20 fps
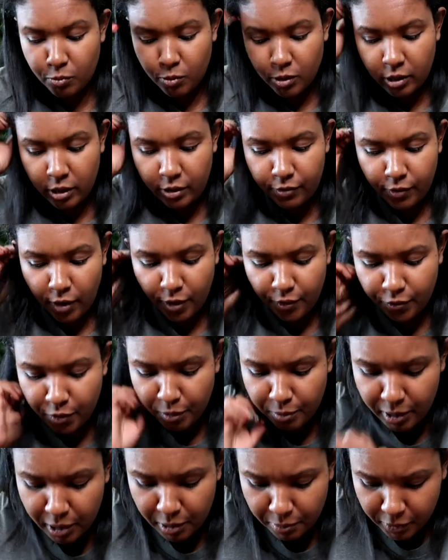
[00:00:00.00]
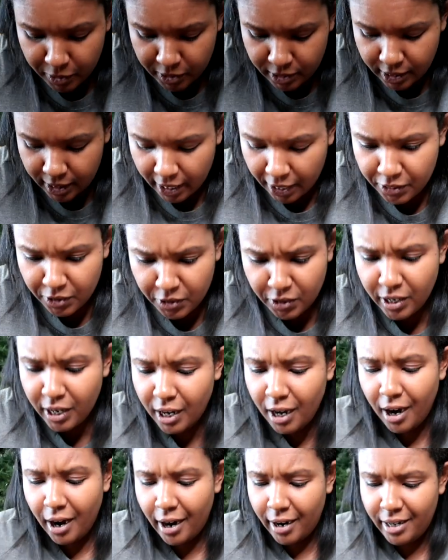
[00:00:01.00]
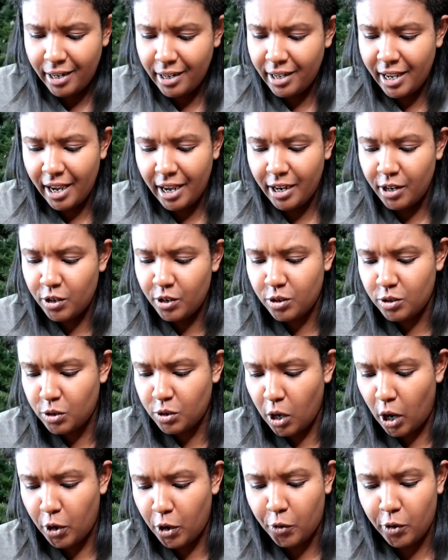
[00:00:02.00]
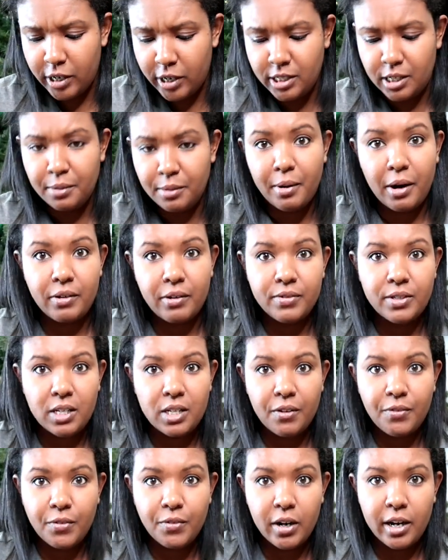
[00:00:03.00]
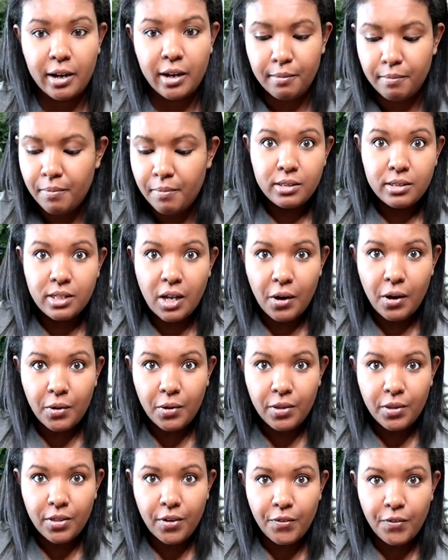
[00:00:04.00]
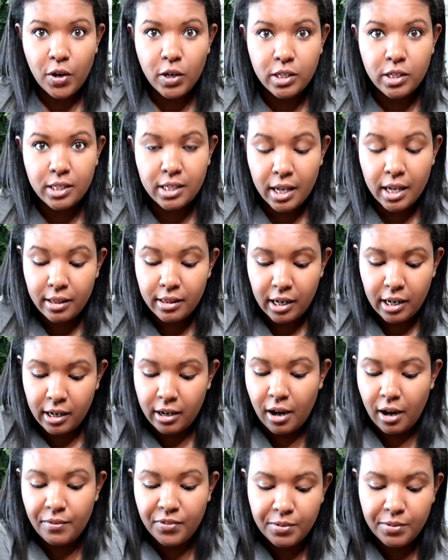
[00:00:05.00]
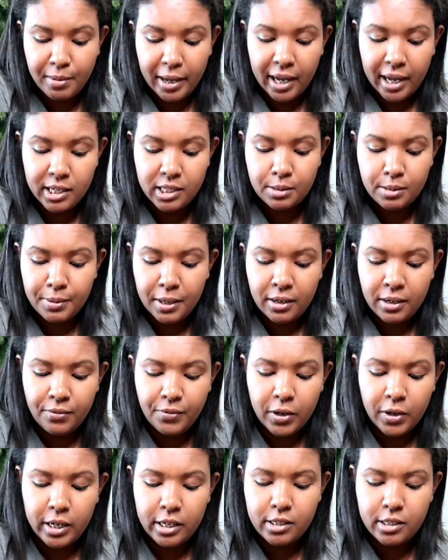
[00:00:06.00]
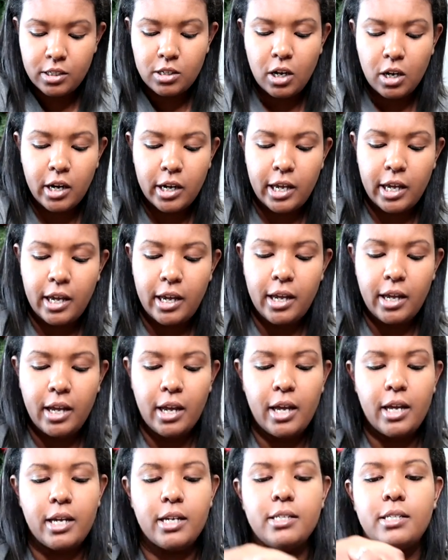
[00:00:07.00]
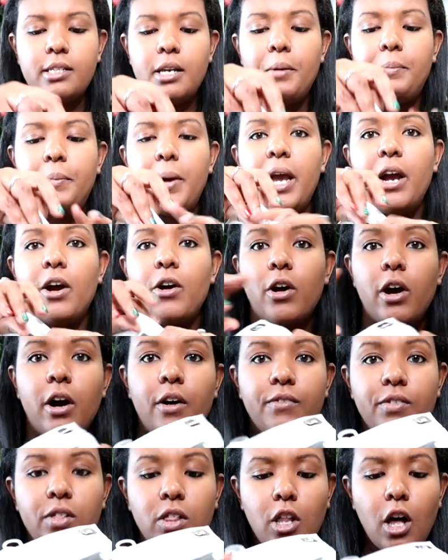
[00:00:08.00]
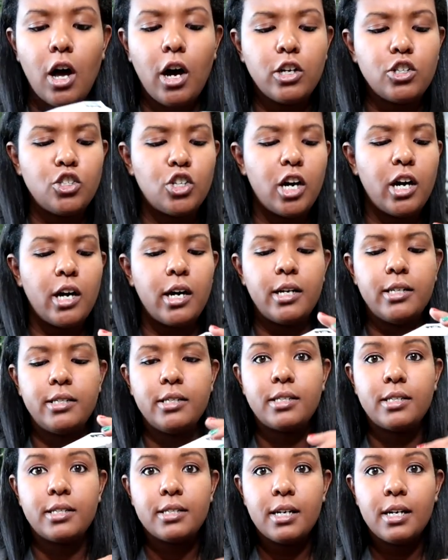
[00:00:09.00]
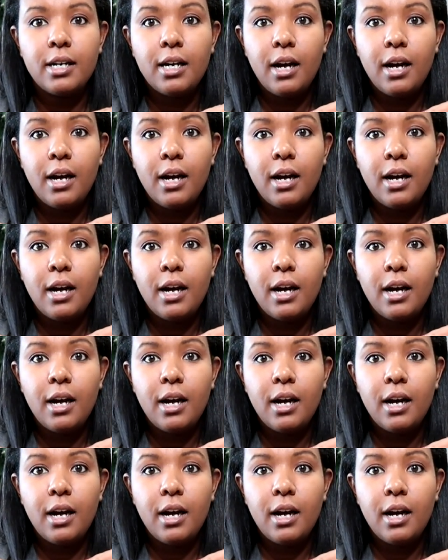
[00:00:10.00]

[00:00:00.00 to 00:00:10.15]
really fun for me to put together. I didn't get a crazy amount of stuff for him. So the first thing that I got for my husband for his stocking is a pair of long johns.